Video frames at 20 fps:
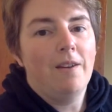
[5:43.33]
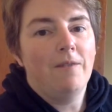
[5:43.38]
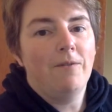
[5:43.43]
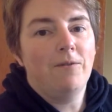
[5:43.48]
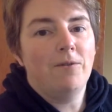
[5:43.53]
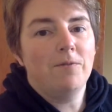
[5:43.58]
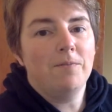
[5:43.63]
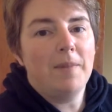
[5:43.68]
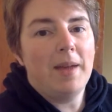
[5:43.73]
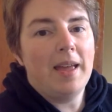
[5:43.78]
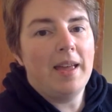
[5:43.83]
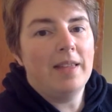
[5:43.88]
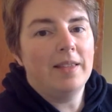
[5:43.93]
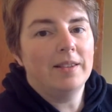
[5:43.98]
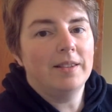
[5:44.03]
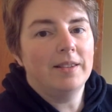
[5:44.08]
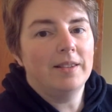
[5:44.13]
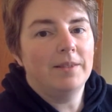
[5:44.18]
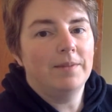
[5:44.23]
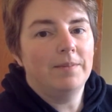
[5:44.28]
For
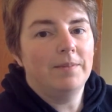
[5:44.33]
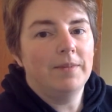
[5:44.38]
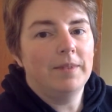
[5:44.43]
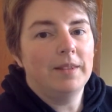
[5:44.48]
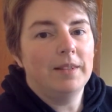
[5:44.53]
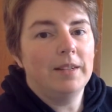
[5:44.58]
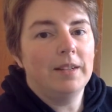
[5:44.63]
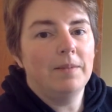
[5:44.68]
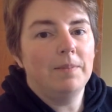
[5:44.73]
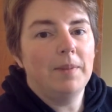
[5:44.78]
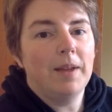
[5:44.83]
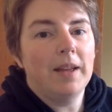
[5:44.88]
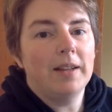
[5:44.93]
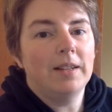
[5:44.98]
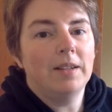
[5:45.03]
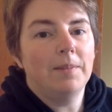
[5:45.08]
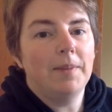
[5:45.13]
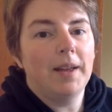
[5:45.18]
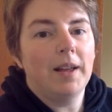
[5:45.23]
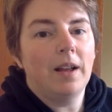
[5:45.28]
maths, Tim had
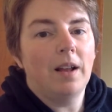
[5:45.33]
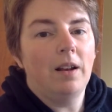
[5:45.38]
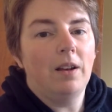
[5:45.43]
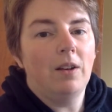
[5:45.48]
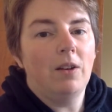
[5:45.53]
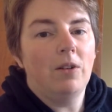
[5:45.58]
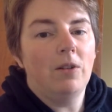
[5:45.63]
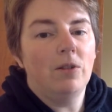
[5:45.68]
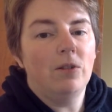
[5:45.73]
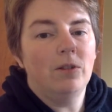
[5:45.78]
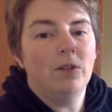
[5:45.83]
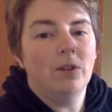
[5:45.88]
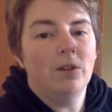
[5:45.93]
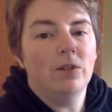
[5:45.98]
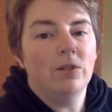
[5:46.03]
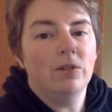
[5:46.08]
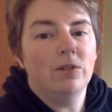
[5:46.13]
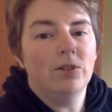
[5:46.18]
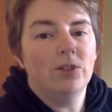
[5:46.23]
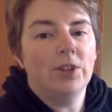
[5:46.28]
to make a long,
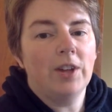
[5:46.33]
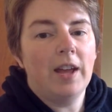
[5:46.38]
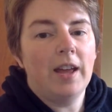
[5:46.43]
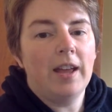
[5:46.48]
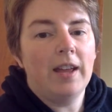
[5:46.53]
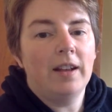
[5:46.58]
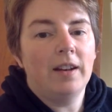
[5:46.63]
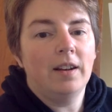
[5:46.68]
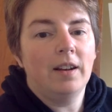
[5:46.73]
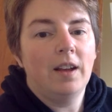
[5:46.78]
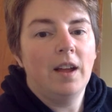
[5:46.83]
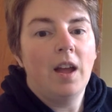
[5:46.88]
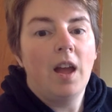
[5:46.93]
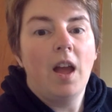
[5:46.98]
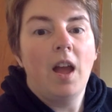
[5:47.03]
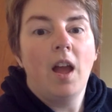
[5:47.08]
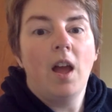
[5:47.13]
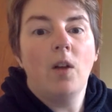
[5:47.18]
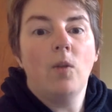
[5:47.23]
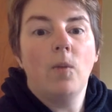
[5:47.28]
long chain.
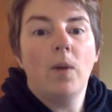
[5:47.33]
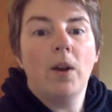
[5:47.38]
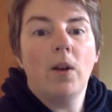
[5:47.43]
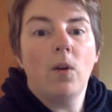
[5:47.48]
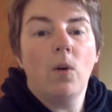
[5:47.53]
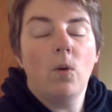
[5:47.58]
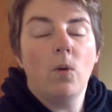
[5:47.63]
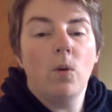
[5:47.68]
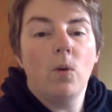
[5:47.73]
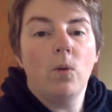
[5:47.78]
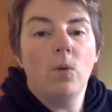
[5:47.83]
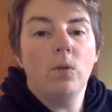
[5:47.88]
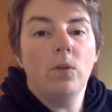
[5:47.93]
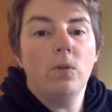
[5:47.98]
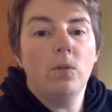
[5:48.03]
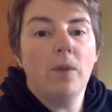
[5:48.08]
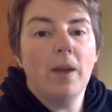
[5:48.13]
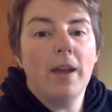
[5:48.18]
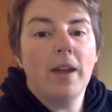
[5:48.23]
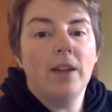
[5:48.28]
It went all the
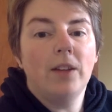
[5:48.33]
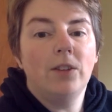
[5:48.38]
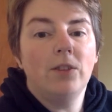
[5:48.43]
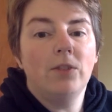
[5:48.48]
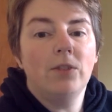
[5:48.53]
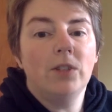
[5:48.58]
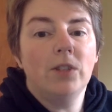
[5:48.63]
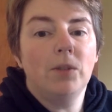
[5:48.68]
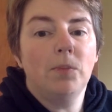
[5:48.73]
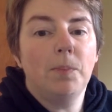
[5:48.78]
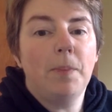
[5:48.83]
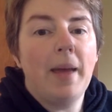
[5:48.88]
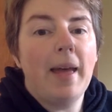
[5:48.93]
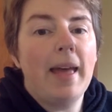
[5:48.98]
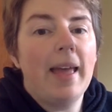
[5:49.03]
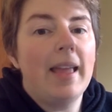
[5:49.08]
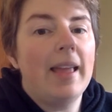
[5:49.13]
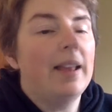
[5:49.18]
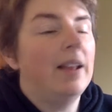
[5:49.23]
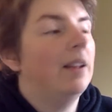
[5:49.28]
way to
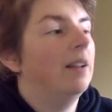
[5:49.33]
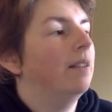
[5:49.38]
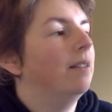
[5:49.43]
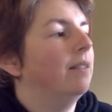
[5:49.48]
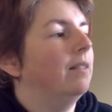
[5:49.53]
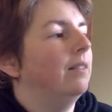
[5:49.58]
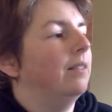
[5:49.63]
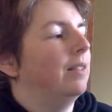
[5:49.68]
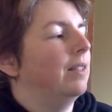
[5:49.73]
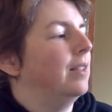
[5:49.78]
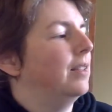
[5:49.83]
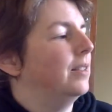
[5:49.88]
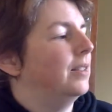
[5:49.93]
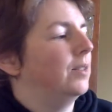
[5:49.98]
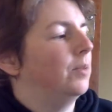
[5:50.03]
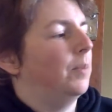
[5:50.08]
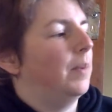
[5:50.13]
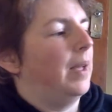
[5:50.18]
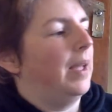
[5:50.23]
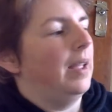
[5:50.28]
Spain. Look, there's
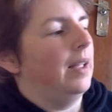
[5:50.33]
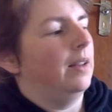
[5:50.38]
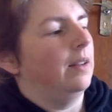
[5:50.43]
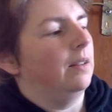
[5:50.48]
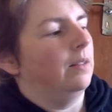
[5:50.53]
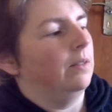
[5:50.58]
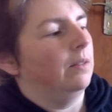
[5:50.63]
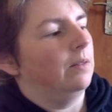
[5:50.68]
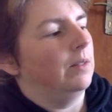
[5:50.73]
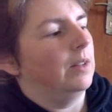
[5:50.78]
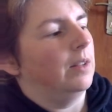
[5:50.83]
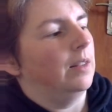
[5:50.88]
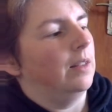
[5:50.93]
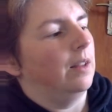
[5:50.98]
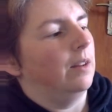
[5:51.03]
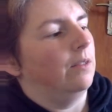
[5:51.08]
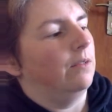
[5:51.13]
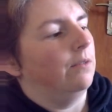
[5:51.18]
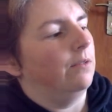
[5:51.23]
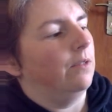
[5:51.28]
Spain. We did
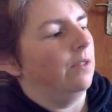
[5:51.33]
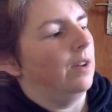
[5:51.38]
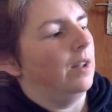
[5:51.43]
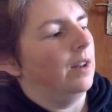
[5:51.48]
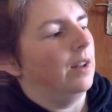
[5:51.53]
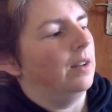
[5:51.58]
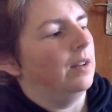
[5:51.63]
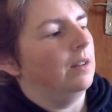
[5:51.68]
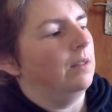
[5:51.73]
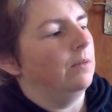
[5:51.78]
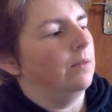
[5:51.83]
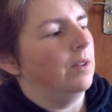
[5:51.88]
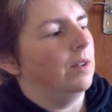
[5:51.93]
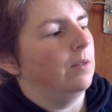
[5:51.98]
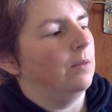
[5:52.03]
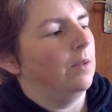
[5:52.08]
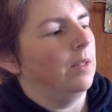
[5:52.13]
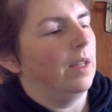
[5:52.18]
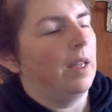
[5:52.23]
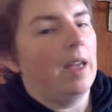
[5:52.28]
that on Friday, didn't we?
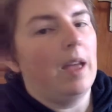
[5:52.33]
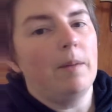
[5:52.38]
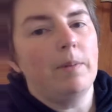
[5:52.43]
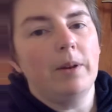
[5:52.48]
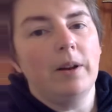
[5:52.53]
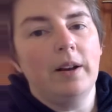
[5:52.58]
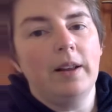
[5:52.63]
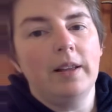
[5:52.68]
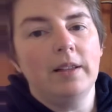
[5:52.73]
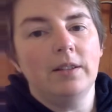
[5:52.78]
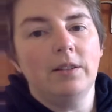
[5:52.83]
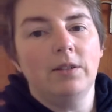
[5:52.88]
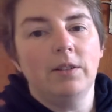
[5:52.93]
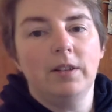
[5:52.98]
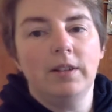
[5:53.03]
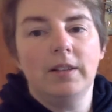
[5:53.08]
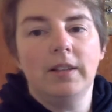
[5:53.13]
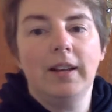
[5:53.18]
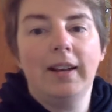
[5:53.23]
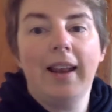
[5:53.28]
With a capital S because
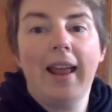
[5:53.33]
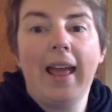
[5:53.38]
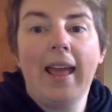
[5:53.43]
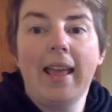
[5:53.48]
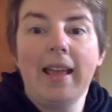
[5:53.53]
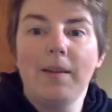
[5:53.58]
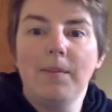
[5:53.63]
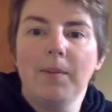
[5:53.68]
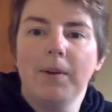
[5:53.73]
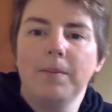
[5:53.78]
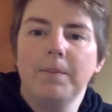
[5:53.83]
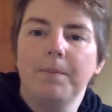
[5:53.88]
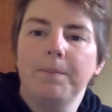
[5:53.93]
it's a name.